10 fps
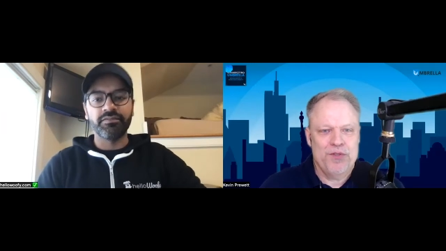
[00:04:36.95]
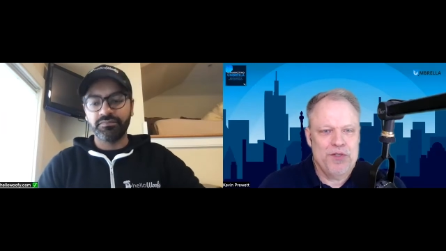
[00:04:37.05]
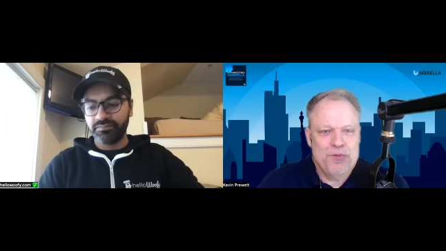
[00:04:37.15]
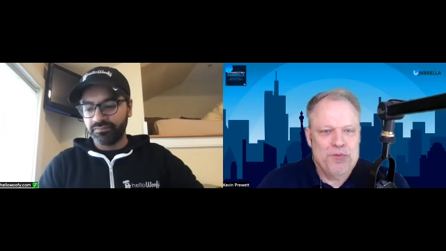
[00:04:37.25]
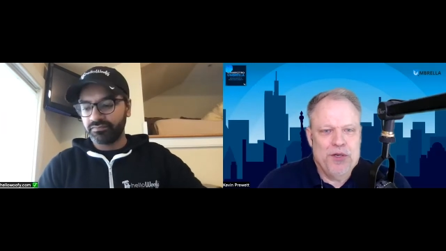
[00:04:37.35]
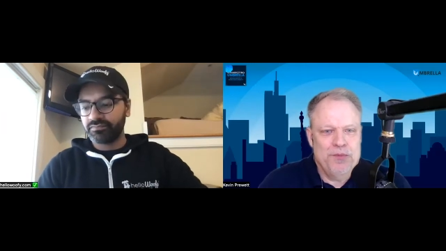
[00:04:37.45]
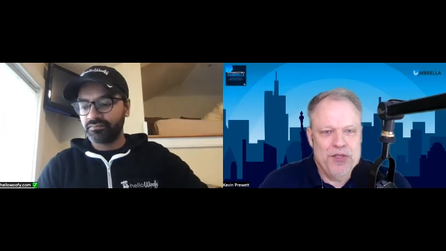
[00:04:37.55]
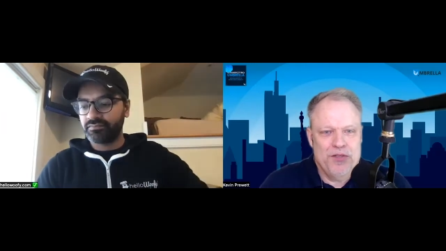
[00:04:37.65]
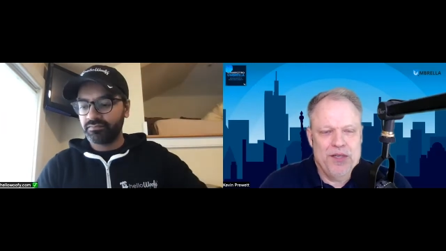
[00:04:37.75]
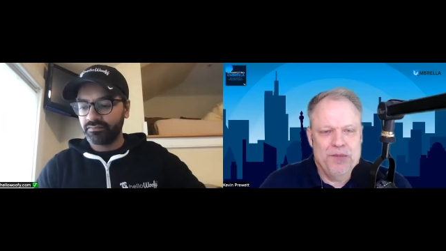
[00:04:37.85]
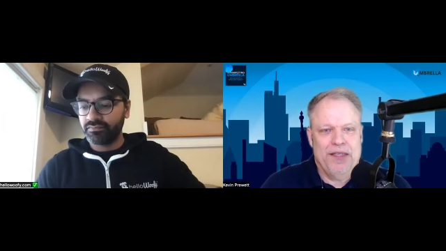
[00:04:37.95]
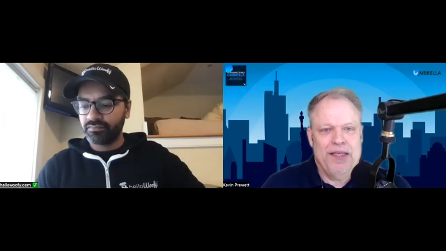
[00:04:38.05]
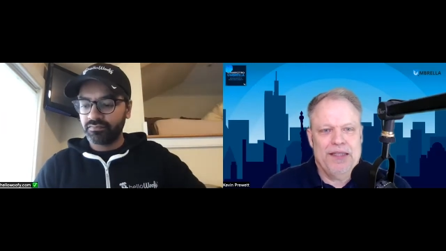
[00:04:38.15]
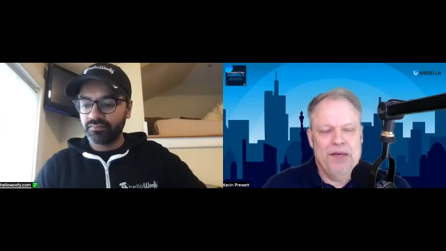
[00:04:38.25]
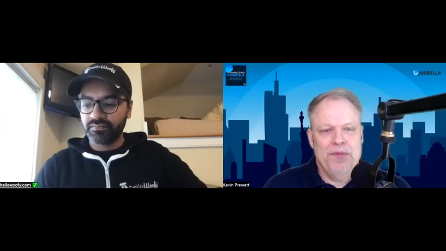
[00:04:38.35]
Speaker 1: subscription or something
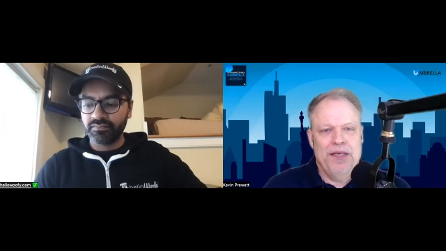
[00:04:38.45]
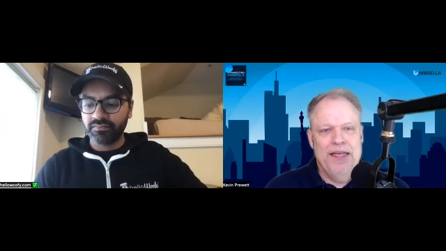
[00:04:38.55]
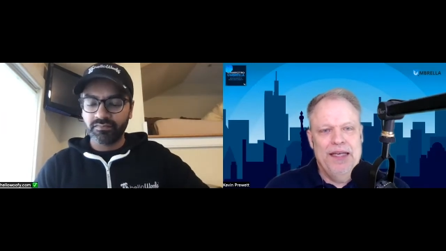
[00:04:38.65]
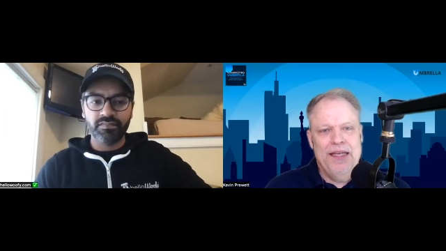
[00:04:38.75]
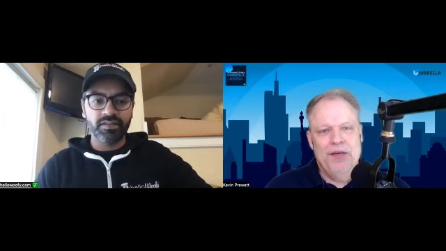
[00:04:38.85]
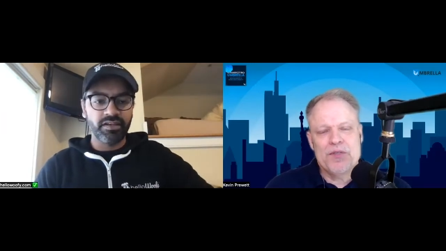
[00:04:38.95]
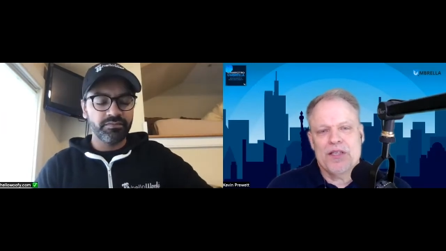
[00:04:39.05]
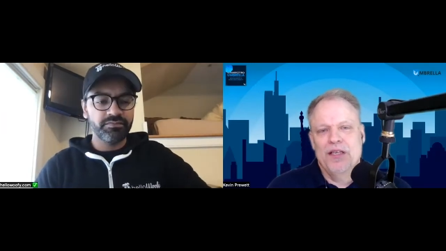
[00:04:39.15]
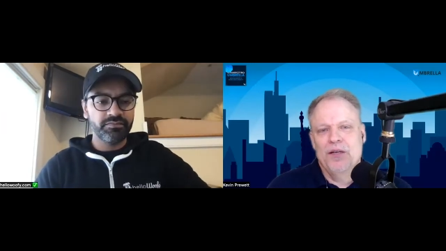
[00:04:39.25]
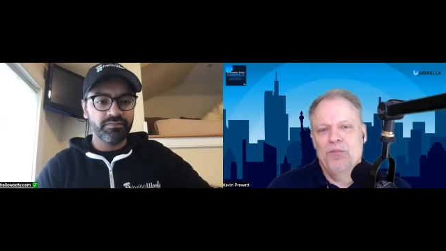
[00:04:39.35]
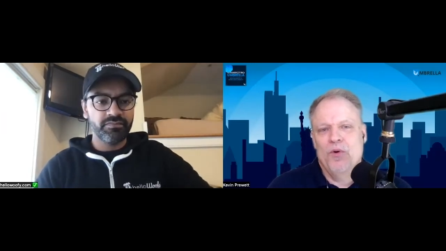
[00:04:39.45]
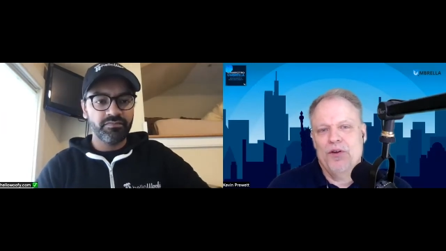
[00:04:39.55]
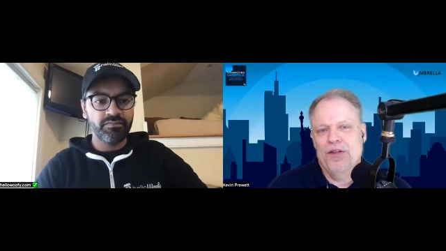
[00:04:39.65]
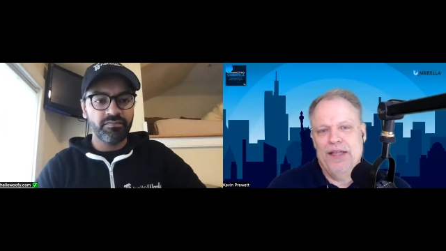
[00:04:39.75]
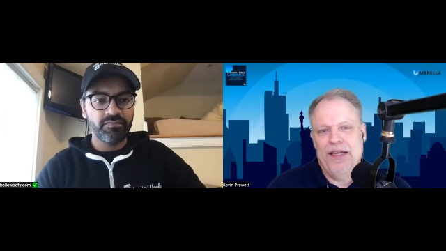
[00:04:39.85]
like that. But it was a little more
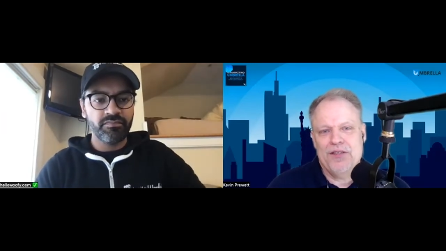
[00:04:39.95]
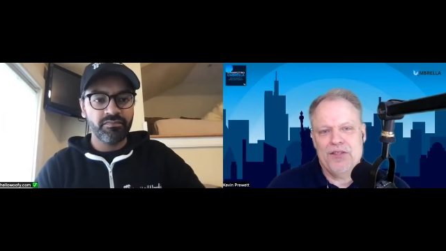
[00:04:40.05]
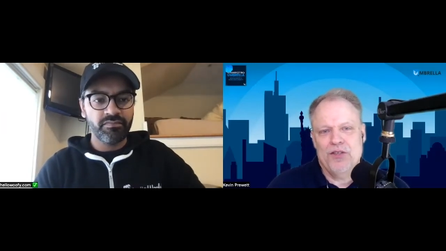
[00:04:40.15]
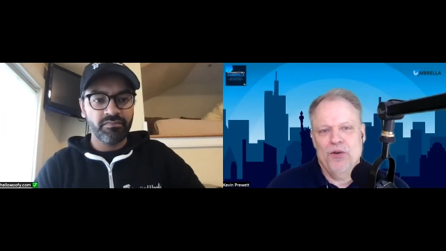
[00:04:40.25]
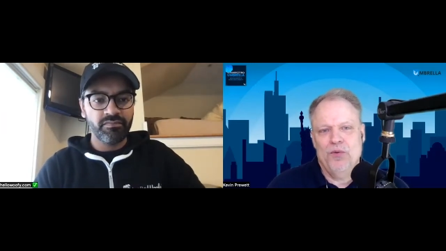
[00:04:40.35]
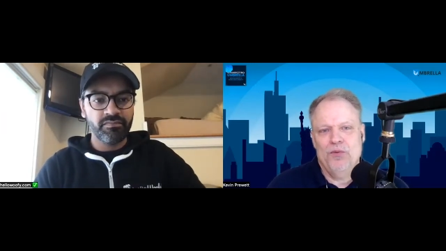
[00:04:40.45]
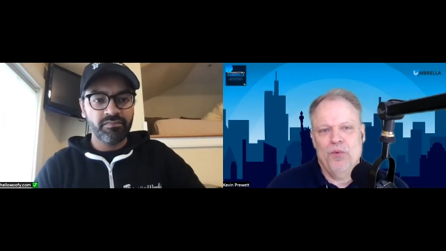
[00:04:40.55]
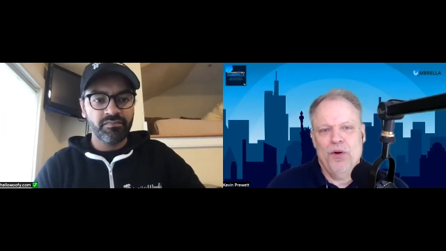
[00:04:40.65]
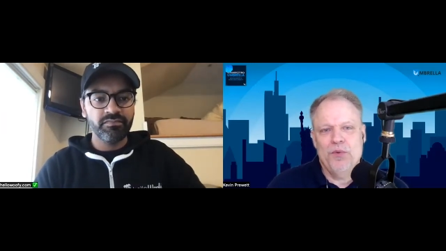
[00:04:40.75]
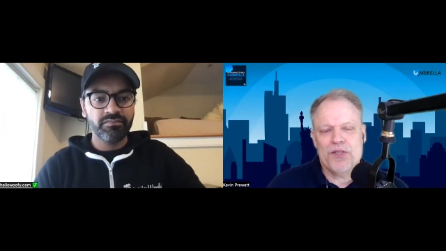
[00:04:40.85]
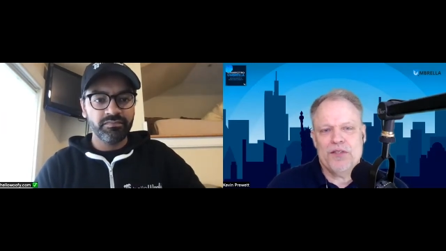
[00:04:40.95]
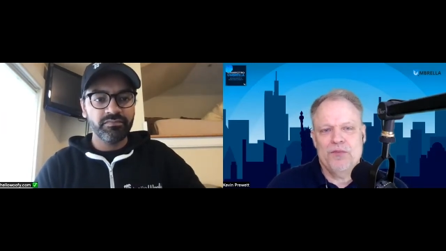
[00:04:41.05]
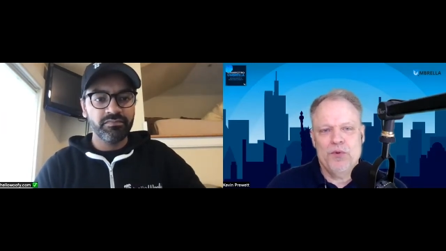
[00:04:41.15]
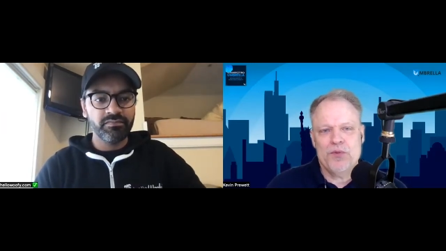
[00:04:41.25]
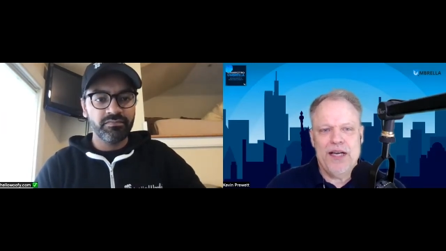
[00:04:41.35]
than that. So what was
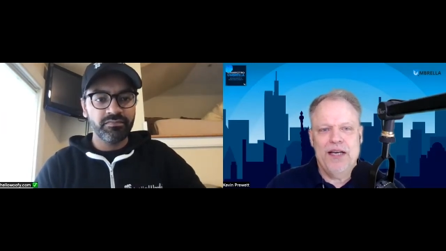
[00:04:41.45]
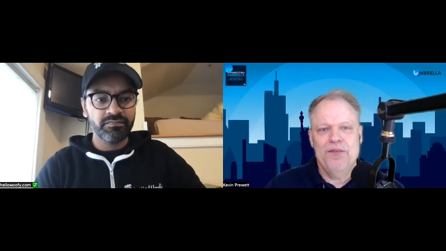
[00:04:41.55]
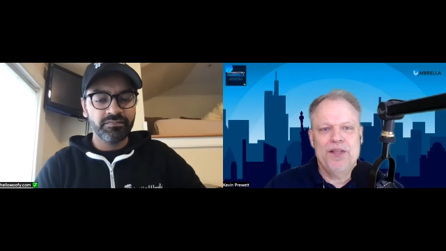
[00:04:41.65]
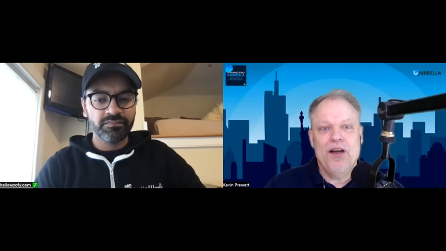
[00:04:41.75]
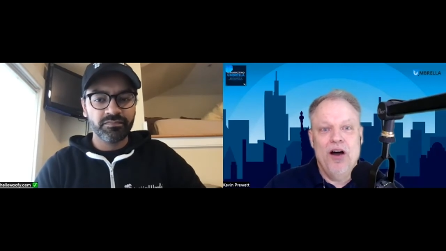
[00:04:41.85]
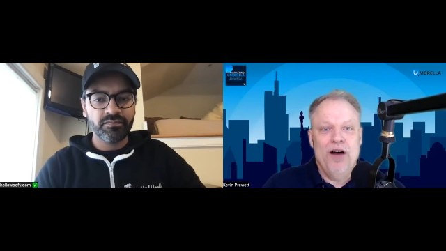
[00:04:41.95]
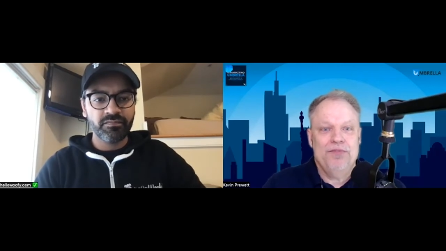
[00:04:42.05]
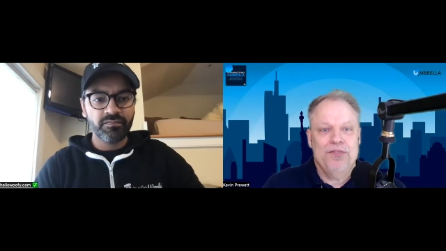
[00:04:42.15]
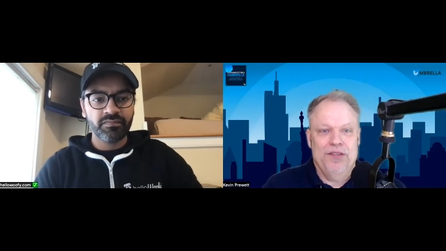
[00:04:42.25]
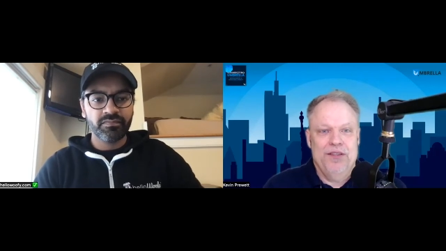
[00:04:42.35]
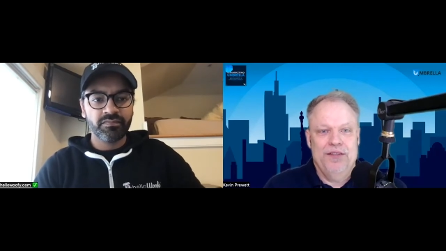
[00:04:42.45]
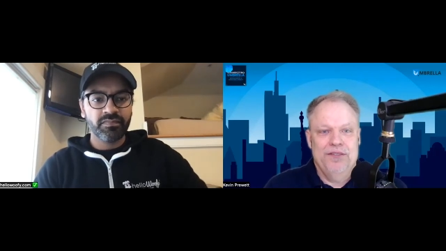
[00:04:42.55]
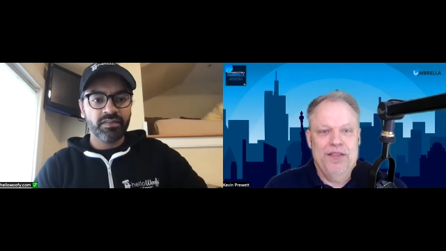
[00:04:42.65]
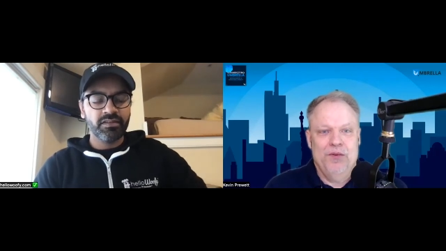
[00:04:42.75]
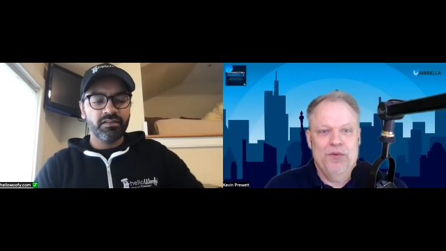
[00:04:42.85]
what was kind of the offer that
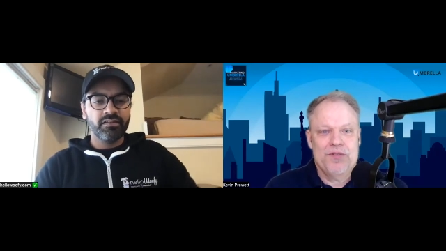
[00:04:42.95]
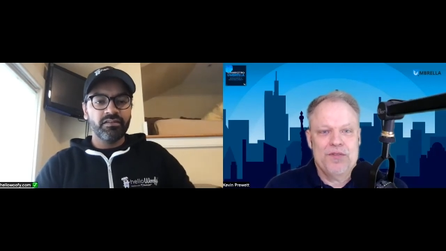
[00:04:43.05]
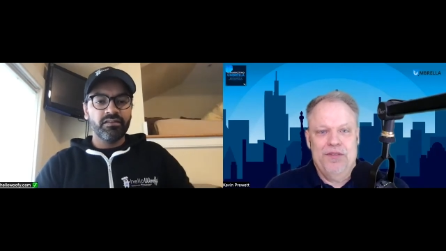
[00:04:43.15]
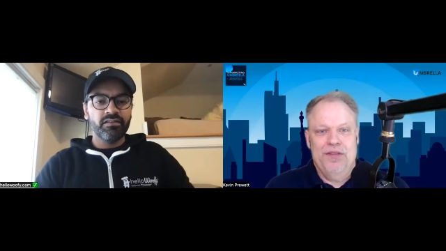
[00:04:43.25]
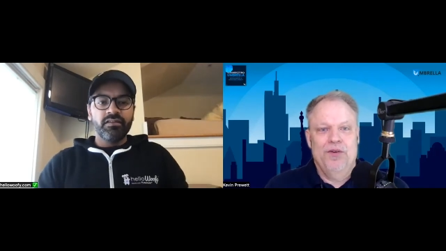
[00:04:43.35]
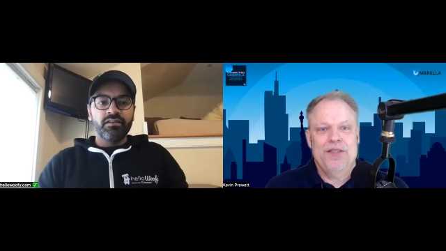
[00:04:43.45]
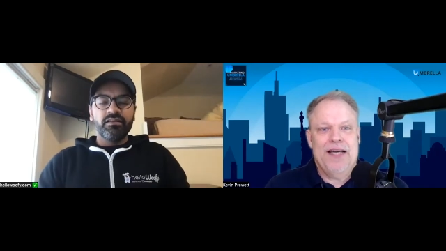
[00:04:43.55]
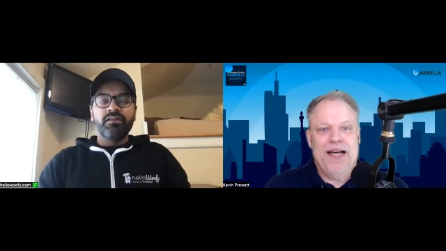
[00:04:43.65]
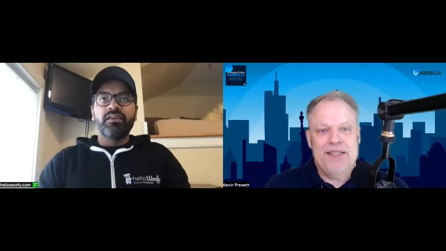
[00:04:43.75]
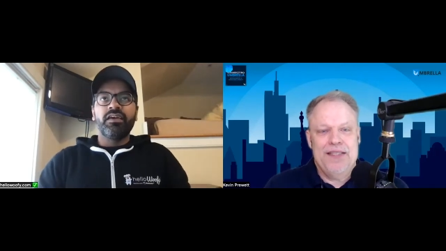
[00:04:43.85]
that was you know enticing?